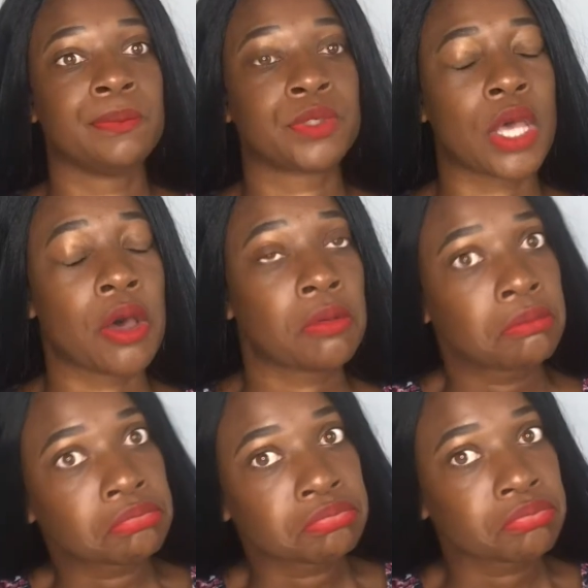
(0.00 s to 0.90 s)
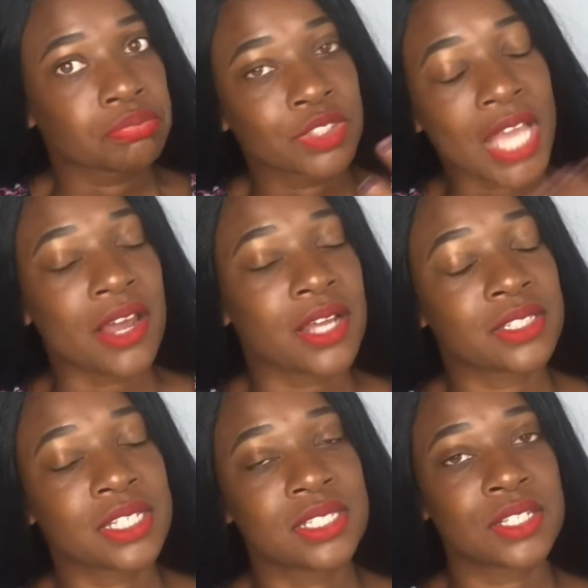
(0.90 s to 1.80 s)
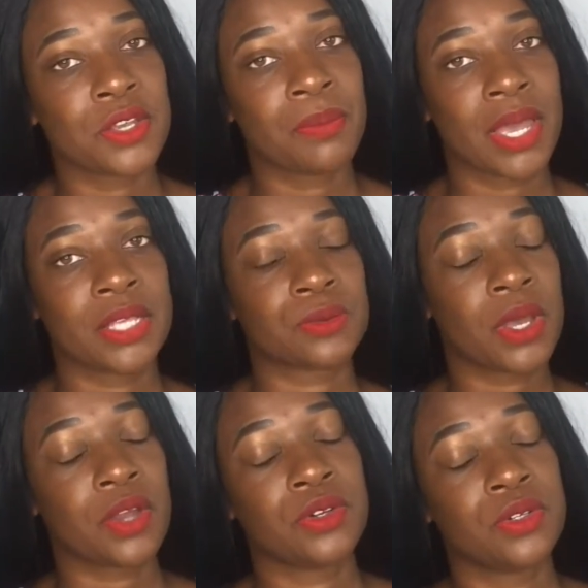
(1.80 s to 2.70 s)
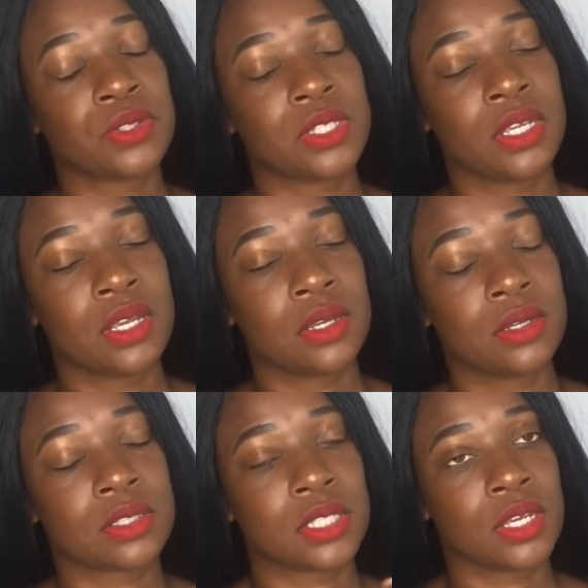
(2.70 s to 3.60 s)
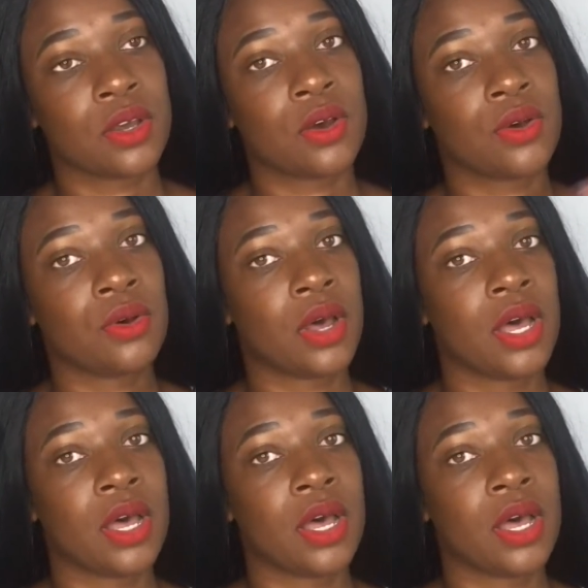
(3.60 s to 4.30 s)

So shout out to Azealia Banks with her new single.